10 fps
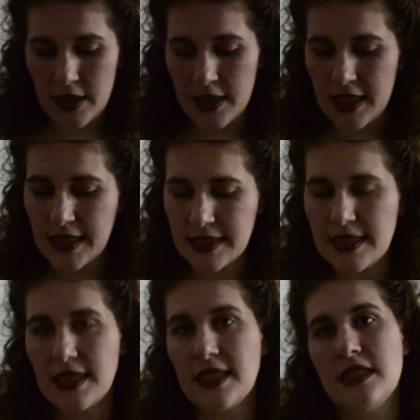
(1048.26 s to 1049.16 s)
This
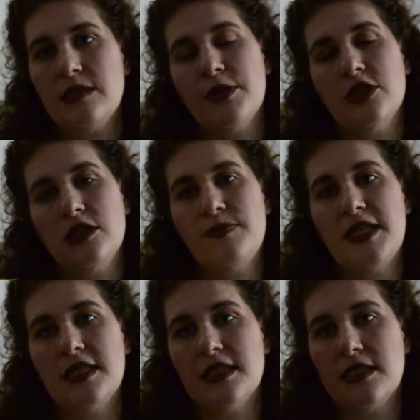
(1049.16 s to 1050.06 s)
is Burt's
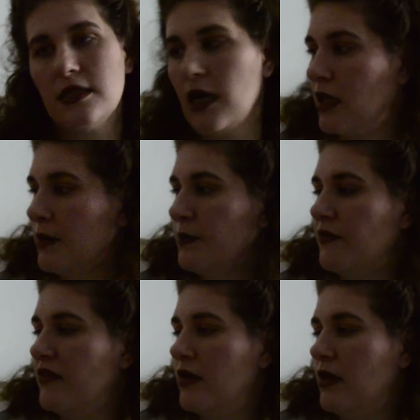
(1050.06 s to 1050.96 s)
Bees
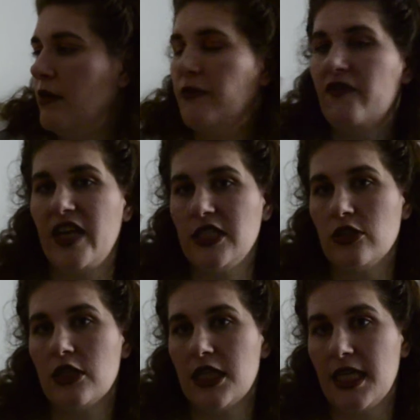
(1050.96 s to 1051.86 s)

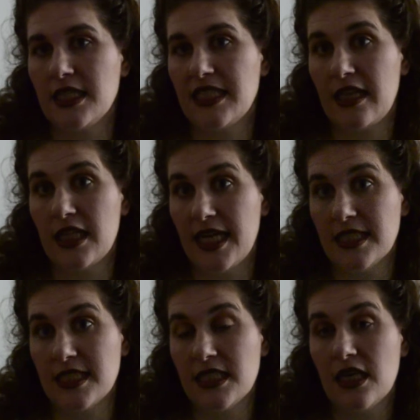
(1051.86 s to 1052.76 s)
facial cleaning
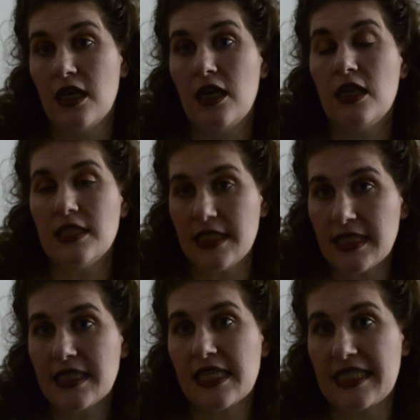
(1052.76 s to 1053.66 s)
towelettes. This
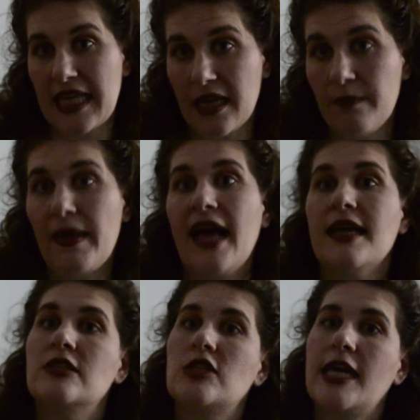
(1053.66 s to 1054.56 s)
is the second
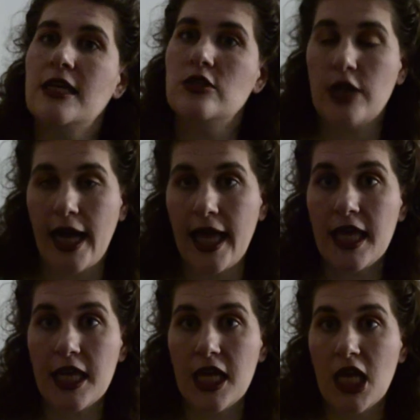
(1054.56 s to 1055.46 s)
package I had
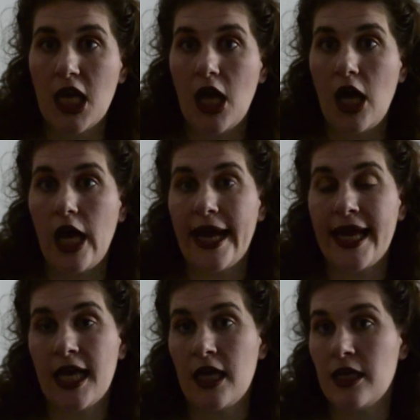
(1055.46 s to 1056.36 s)
tried,
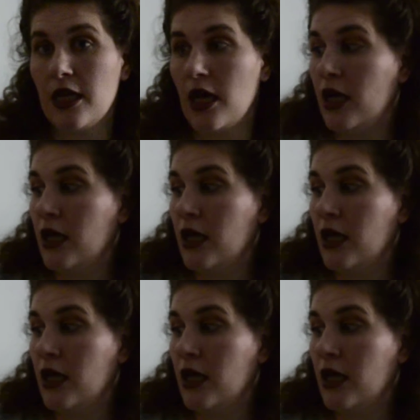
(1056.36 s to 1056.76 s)
and